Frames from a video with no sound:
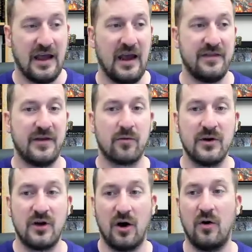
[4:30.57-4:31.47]
and there were
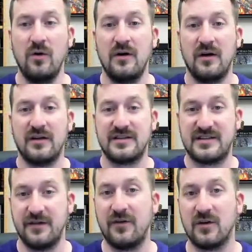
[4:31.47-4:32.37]
no
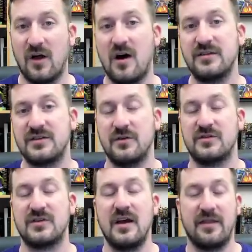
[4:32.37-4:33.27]
civil
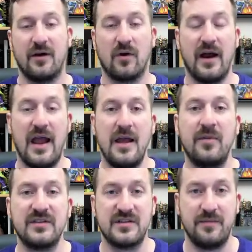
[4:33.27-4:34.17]
lawsuits that were
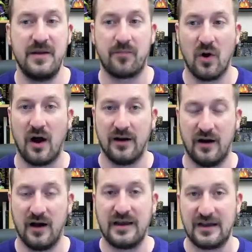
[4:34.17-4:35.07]
able to be brought
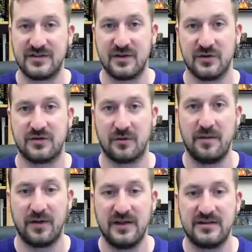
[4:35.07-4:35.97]
against those three
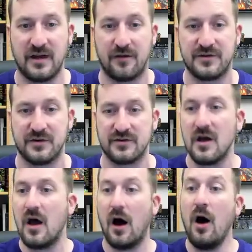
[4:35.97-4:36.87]
police officers.
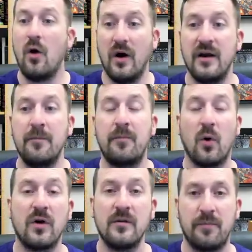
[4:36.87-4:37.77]
Oh, an
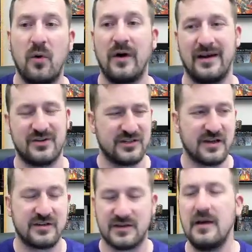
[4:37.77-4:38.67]
important point, just
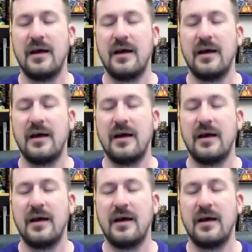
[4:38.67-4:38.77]
because